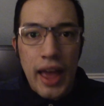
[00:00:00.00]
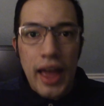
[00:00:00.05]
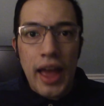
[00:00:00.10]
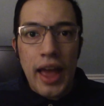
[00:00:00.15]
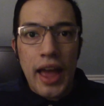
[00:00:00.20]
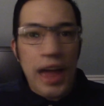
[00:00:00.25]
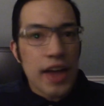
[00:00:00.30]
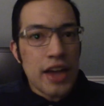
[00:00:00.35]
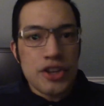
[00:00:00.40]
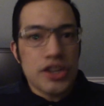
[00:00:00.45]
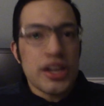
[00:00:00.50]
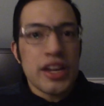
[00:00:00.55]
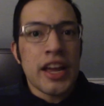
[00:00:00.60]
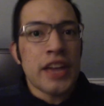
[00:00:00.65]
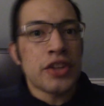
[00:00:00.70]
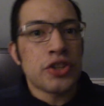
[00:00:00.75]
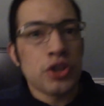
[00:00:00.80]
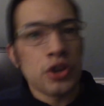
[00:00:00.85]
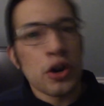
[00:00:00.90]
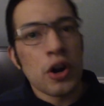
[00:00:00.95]
and she
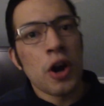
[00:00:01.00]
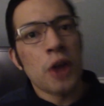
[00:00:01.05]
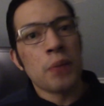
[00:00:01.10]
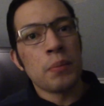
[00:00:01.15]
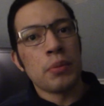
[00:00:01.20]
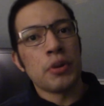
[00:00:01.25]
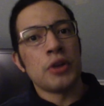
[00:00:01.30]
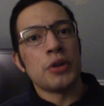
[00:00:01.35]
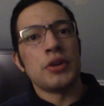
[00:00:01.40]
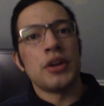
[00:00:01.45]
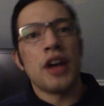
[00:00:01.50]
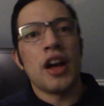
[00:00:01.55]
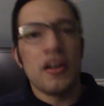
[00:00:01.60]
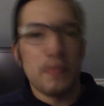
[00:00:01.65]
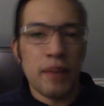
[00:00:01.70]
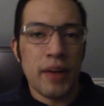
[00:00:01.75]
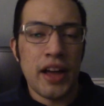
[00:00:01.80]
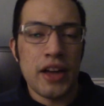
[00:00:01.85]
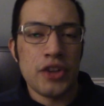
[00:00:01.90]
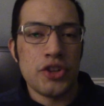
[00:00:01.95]
gets her arm burned off
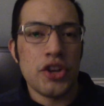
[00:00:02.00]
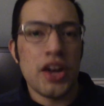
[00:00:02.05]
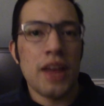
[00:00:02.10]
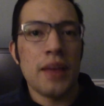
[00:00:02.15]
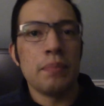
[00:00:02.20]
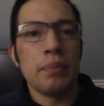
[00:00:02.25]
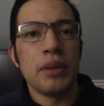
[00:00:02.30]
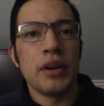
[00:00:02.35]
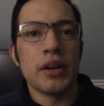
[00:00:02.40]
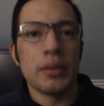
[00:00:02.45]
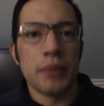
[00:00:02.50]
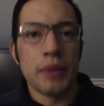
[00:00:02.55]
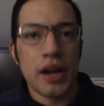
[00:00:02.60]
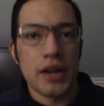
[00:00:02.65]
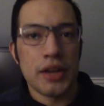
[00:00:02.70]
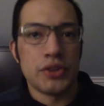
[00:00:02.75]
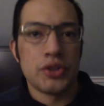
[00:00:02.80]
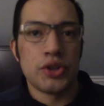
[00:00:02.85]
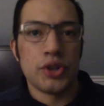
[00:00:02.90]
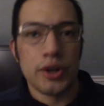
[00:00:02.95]
by a giant bug
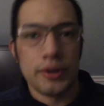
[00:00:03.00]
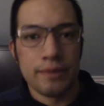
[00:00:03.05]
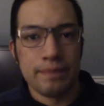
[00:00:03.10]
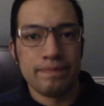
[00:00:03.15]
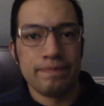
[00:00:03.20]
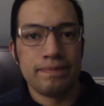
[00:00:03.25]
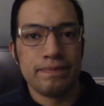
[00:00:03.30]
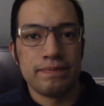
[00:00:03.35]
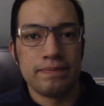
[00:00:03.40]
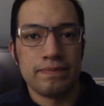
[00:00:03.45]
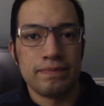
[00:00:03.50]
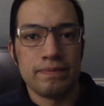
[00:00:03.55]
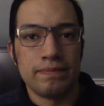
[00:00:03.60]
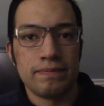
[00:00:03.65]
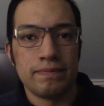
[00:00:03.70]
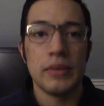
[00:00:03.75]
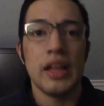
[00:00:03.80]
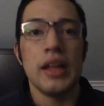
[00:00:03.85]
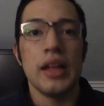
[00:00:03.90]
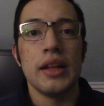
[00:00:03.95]
monster.
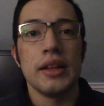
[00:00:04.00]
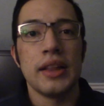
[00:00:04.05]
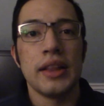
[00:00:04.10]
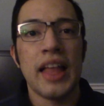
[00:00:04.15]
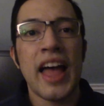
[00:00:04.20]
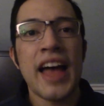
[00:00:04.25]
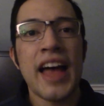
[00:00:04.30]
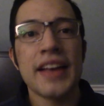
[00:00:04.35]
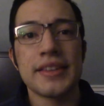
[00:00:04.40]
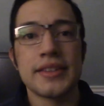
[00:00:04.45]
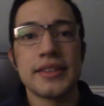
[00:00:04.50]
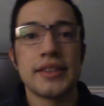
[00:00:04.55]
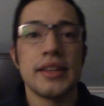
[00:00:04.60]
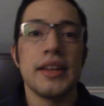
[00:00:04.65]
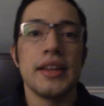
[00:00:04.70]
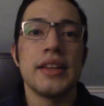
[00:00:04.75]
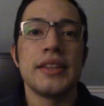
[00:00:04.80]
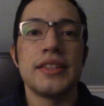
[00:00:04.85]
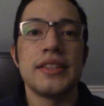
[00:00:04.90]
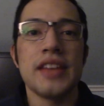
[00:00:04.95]
Last,
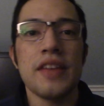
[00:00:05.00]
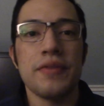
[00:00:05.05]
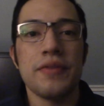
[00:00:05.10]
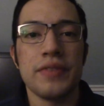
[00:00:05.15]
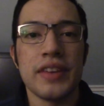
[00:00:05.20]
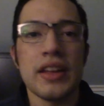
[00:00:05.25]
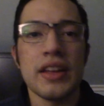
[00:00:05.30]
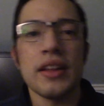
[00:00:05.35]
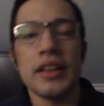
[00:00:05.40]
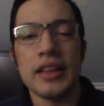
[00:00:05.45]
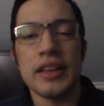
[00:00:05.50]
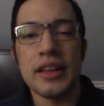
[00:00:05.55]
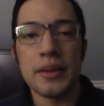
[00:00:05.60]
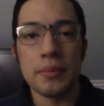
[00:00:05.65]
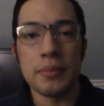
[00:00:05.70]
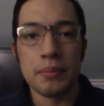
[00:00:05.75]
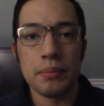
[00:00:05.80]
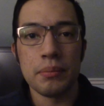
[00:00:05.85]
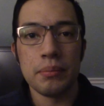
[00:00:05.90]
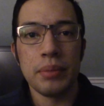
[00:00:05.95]
Seth
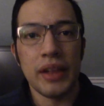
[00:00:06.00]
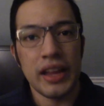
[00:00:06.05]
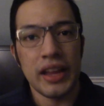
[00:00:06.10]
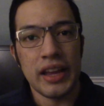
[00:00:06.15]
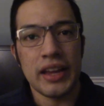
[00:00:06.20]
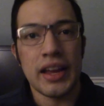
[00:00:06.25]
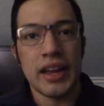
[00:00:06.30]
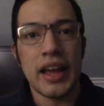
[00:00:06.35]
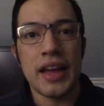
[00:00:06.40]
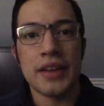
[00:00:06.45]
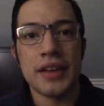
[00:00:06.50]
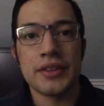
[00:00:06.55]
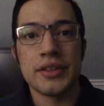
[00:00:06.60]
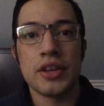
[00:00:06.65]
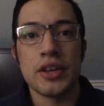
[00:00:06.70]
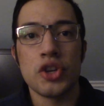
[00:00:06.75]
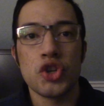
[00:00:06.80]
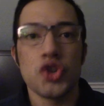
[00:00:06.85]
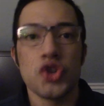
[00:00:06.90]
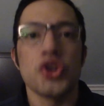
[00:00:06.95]
Gilliam, playing as
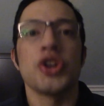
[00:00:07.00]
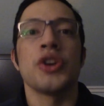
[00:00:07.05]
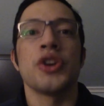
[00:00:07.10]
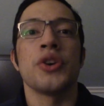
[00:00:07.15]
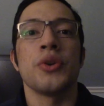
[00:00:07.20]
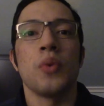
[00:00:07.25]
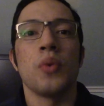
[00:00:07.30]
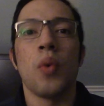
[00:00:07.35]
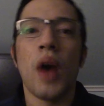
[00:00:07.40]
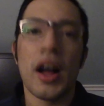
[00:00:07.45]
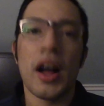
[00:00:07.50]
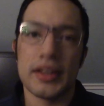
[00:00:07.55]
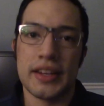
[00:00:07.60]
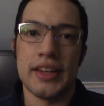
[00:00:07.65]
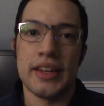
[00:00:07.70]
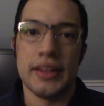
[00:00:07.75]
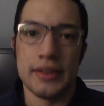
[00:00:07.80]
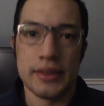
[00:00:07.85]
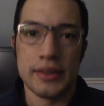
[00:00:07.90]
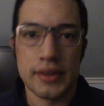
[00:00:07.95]
Sugar
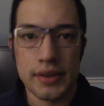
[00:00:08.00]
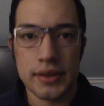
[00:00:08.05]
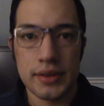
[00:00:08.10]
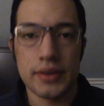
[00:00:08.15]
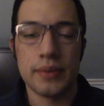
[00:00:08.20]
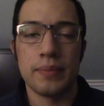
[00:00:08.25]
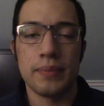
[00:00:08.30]
Watkins.